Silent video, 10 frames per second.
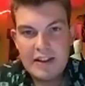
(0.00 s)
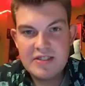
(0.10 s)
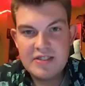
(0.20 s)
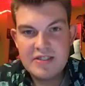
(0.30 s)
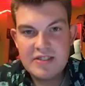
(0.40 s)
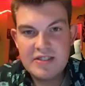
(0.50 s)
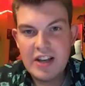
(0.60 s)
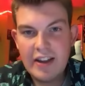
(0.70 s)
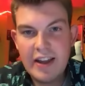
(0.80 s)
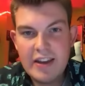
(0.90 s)
interesting. I
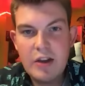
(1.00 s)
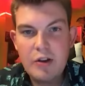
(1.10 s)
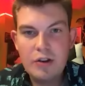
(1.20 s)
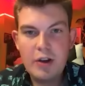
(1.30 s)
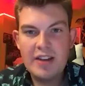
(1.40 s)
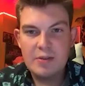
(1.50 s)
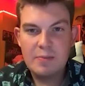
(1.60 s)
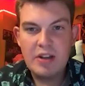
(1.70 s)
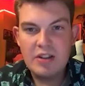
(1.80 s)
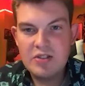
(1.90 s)
like hearing your guys'
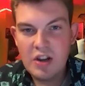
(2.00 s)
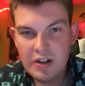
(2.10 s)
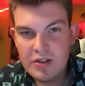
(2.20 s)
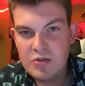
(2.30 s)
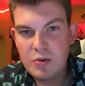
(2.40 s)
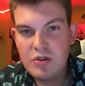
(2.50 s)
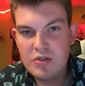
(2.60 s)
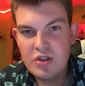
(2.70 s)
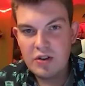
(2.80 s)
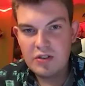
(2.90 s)
opinions on it because when you
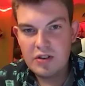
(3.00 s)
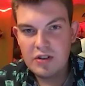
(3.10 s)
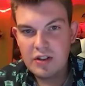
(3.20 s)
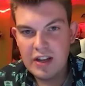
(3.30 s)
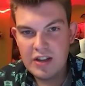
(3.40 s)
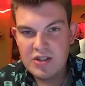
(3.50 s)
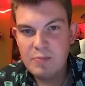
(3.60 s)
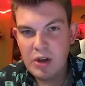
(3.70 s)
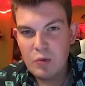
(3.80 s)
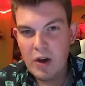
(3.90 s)
start to like
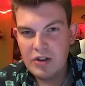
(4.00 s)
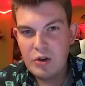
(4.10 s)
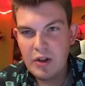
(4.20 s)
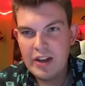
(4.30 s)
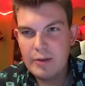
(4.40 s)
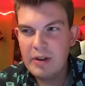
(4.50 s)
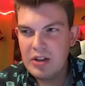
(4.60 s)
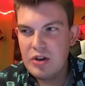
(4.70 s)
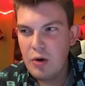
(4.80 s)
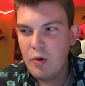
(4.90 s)
explain why you don't like it, I'm like, you
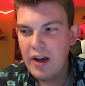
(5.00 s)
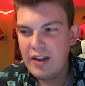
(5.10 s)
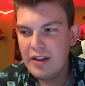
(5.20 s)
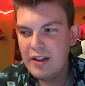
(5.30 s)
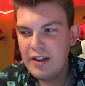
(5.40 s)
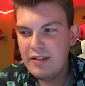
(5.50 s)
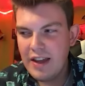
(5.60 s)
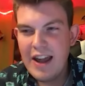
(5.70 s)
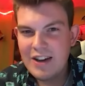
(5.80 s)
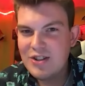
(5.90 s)
know what? that
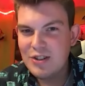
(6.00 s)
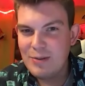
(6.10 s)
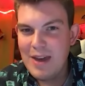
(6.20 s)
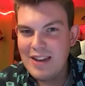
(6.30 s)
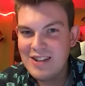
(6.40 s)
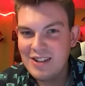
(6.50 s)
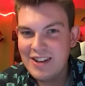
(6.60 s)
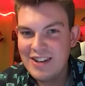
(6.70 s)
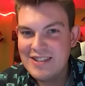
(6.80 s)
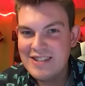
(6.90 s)
actually makes a
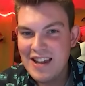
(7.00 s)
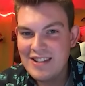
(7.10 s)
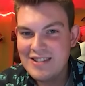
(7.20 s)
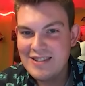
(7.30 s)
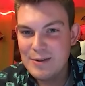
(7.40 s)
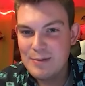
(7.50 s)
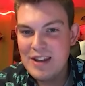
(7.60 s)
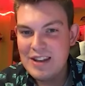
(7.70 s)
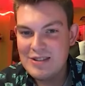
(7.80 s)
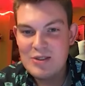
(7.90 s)
lick of sense to
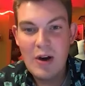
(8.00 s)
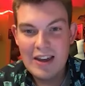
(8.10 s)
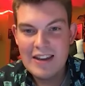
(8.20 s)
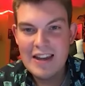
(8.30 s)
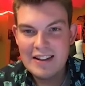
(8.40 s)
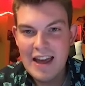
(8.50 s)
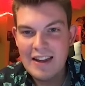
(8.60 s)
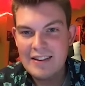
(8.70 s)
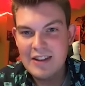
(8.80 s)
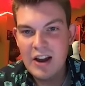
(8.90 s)
me. So I get that
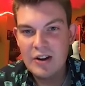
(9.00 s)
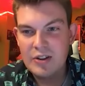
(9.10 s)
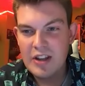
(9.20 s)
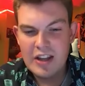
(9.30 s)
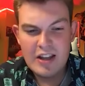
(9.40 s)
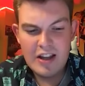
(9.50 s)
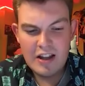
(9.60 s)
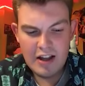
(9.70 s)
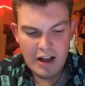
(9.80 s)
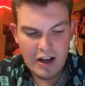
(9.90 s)
entirely.
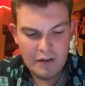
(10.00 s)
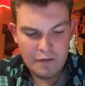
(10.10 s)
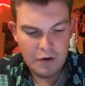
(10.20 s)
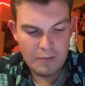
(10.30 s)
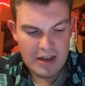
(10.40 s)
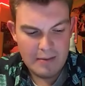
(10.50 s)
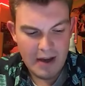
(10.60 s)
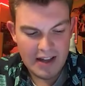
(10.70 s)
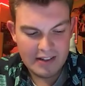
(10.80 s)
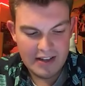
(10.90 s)
Uh, for me,
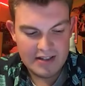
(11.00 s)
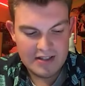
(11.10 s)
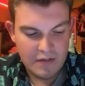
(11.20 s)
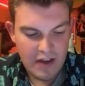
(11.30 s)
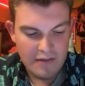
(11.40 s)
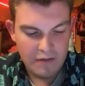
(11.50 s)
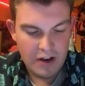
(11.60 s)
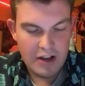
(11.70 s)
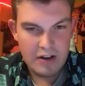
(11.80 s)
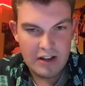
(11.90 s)
my least
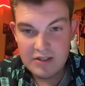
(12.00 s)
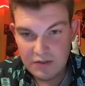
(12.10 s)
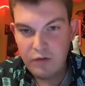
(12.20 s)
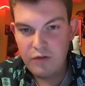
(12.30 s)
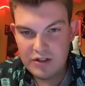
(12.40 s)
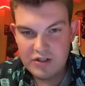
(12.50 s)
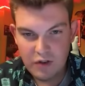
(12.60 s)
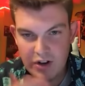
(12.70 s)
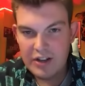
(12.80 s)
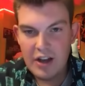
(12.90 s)
favorite is it's
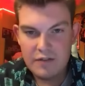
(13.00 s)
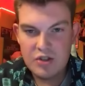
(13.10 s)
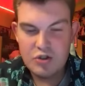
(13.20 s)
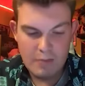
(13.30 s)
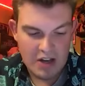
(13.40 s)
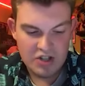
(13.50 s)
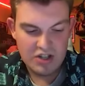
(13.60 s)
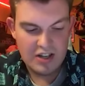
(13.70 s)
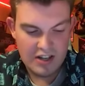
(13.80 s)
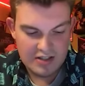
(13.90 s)
funny enough because you
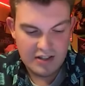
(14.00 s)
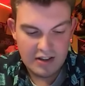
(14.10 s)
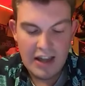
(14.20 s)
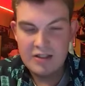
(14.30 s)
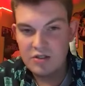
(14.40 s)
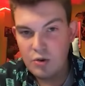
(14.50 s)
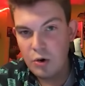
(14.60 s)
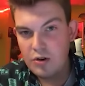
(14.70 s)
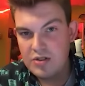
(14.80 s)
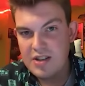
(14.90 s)
mentioned it is the Death
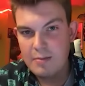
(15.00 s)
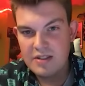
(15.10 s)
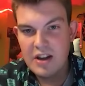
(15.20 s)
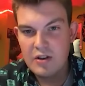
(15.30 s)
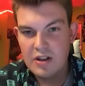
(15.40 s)
Doors Cemetery